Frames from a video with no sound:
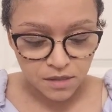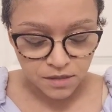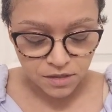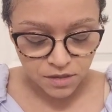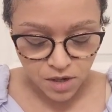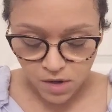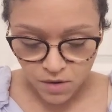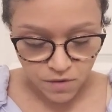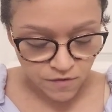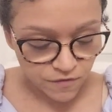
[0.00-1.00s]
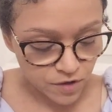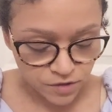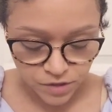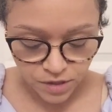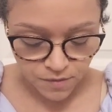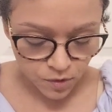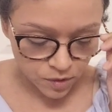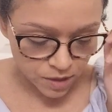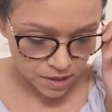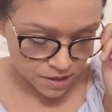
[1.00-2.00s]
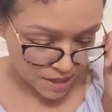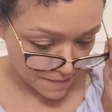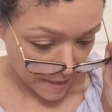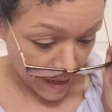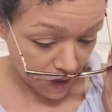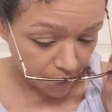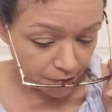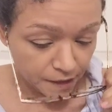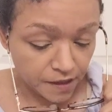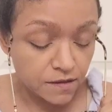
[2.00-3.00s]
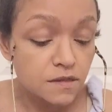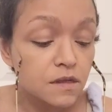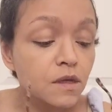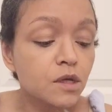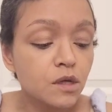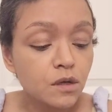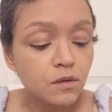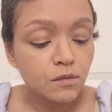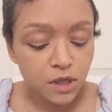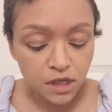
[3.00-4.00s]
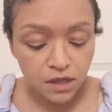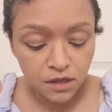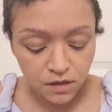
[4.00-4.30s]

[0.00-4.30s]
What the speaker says: So first I'm going to set my eyelids with